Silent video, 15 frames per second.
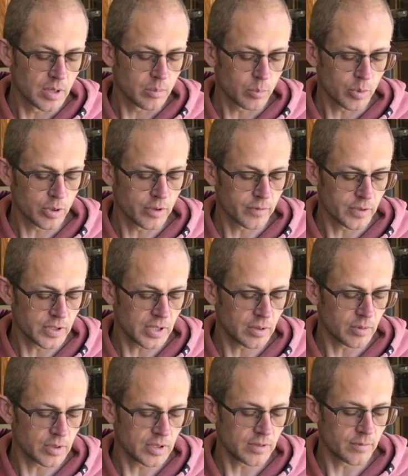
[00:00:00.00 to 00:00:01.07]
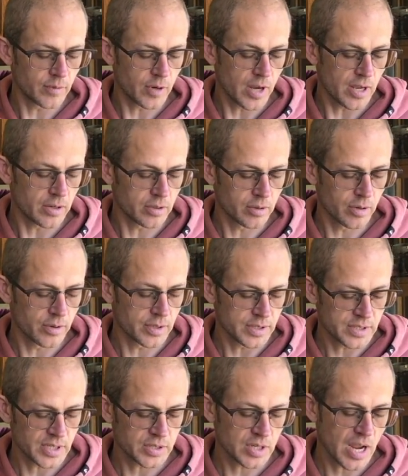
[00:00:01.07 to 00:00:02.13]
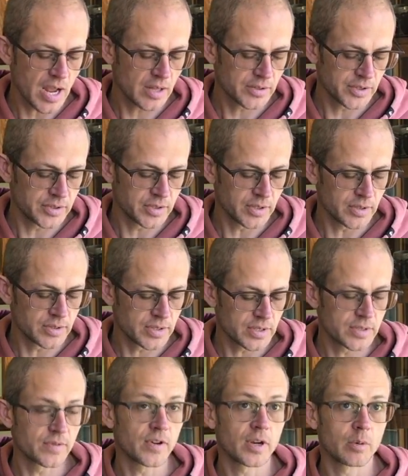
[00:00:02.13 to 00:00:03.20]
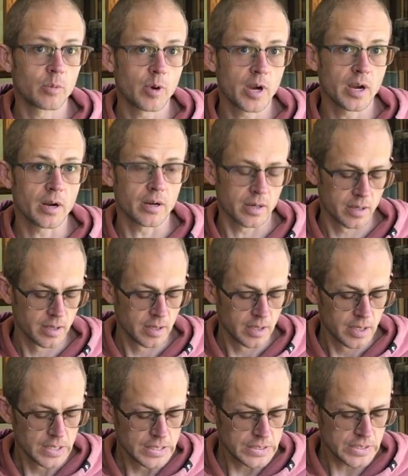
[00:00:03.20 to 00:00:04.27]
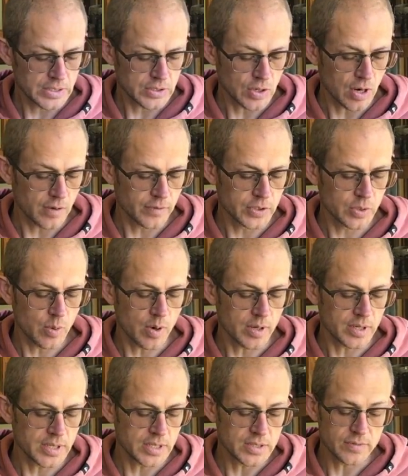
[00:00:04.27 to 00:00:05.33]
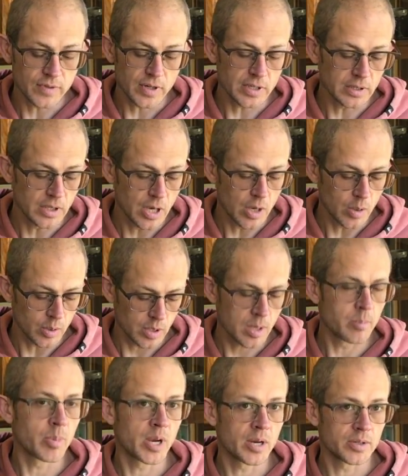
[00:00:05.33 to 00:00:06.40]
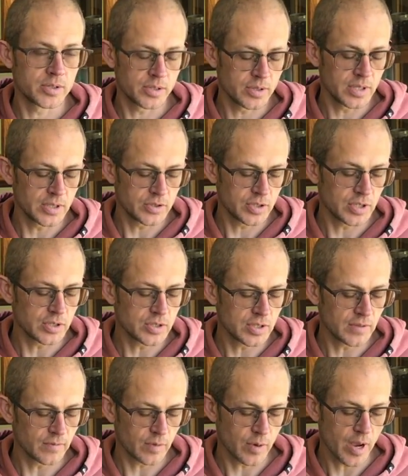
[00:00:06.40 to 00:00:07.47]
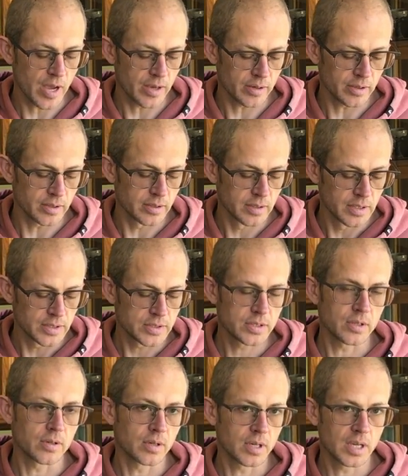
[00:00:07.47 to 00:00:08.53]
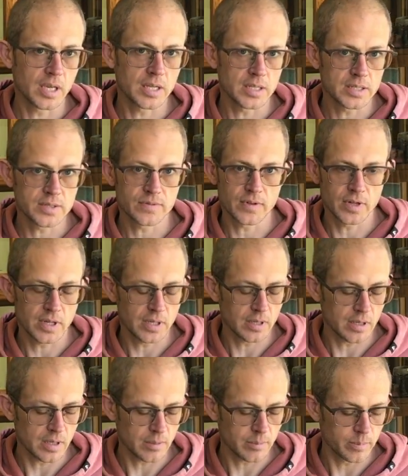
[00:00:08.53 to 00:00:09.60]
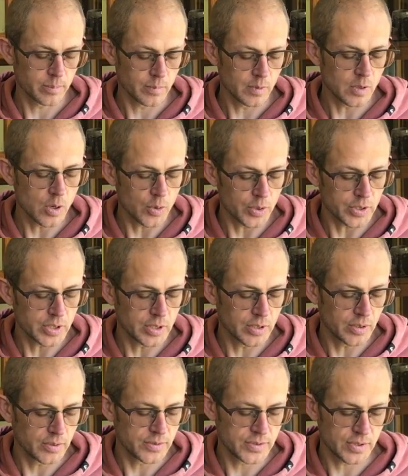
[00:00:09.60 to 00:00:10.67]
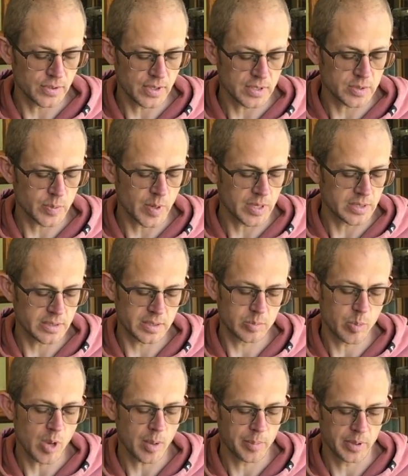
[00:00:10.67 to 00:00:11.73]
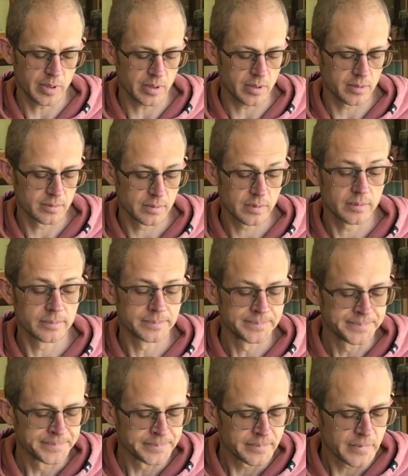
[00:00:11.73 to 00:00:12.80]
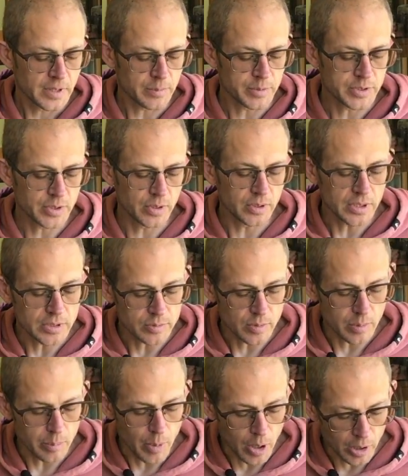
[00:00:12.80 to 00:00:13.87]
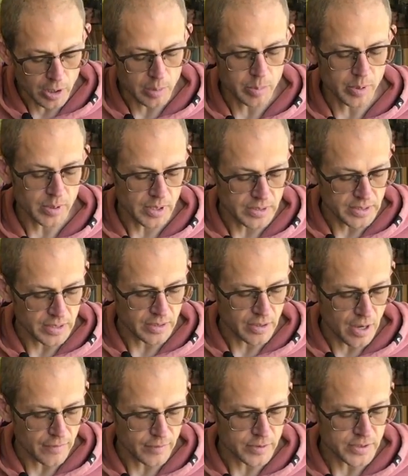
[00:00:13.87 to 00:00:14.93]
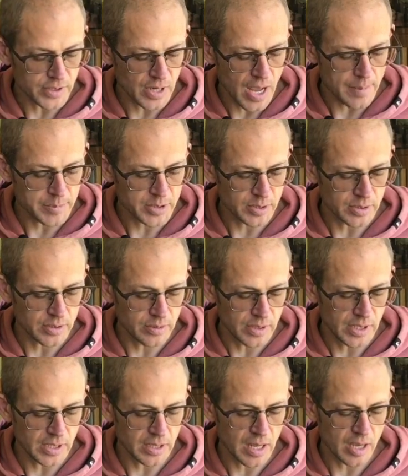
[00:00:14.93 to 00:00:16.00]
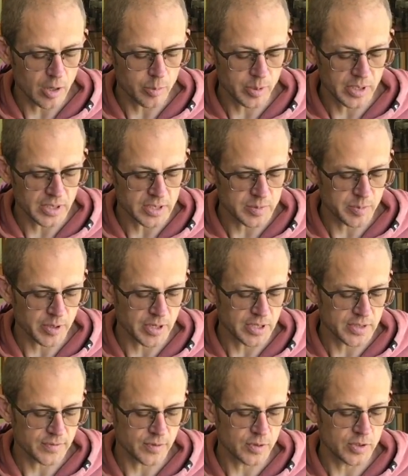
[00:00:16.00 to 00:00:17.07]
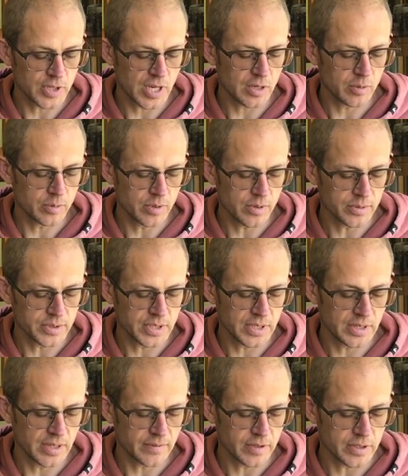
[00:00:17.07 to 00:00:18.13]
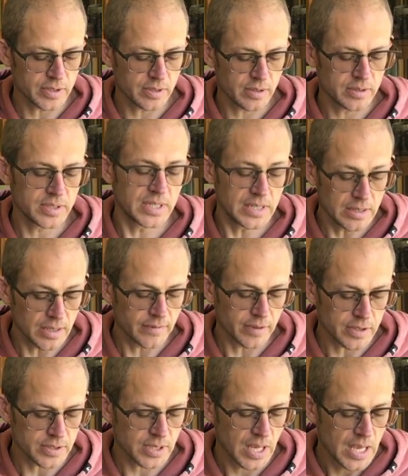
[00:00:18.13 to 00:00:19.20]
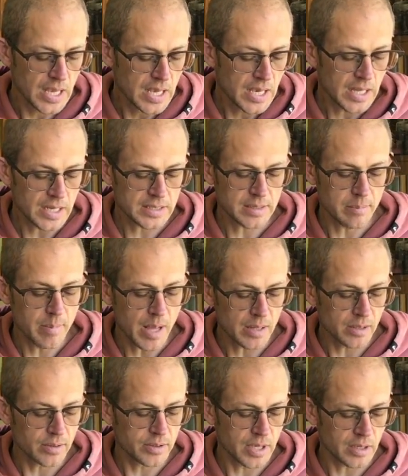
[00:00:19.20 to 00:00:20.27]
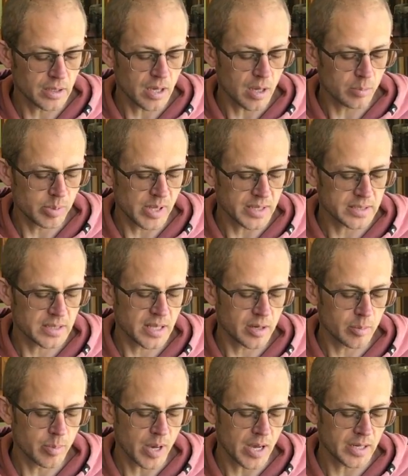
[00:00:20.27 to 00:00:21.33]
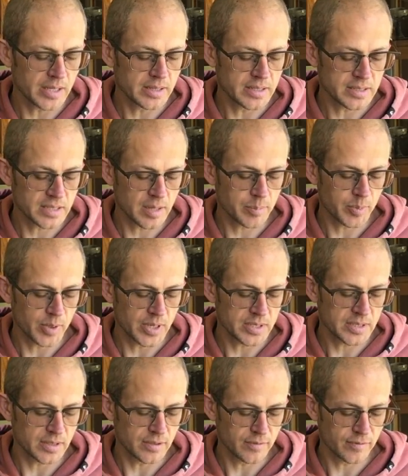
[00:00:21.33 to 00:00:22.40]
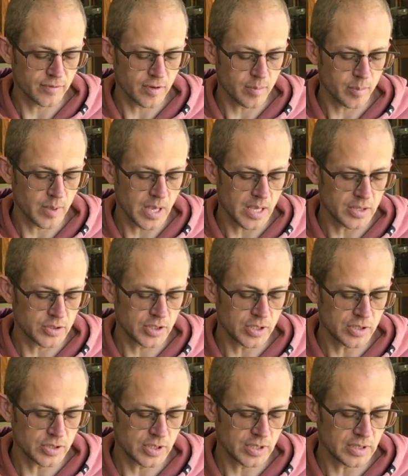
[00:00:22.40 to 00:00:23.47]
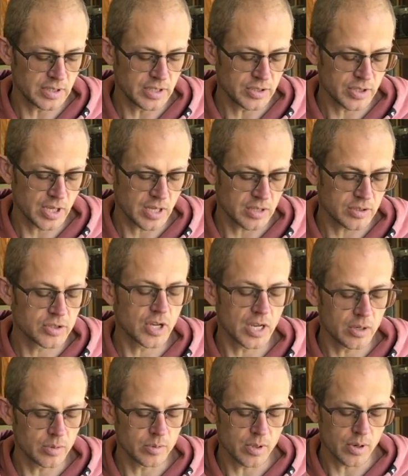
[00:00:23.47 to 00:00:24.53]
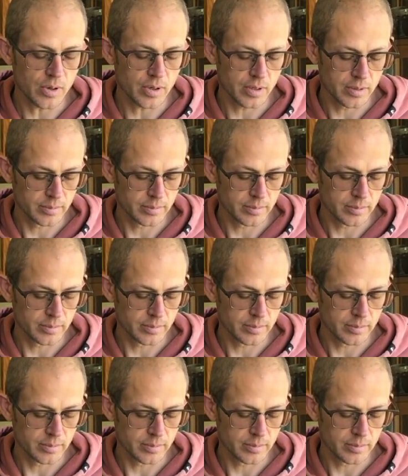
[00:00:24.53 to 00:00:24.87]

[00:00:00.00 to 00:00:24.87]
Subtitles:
Moreover, tieguanyin varietal grown at such high altitudes is very rare, since harvest quantity is very low compared to the Qing Xin varietal. So again, it's very lower yield, so that's why it's less popular. The result is remarkable in that it offers an absolutely unique and eye-opening experience for Jade Oolong tea lovers. It has a mellow yet complex layered body that separates it from a Qing Xin Lishan Jade Oolong.